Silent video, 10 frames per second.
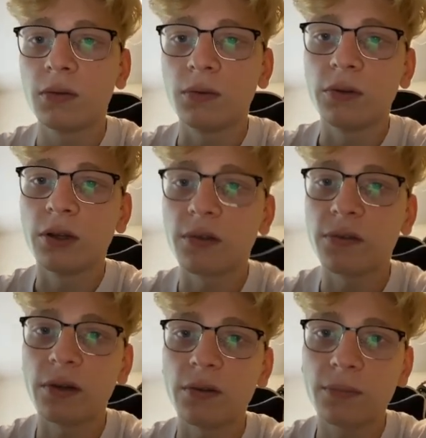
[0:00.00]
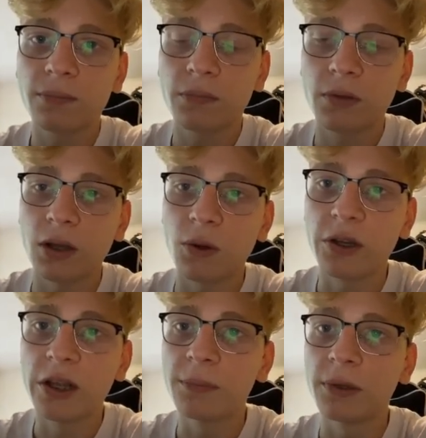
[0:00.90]
Your younger self. How can
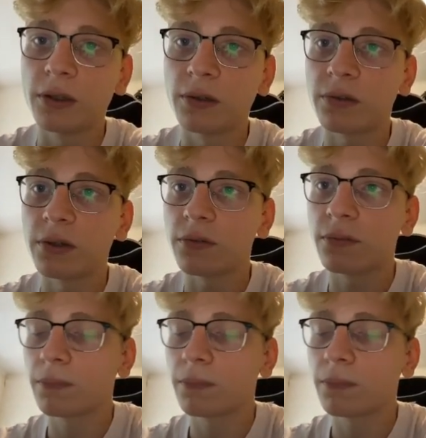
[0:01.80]
you help your younger self?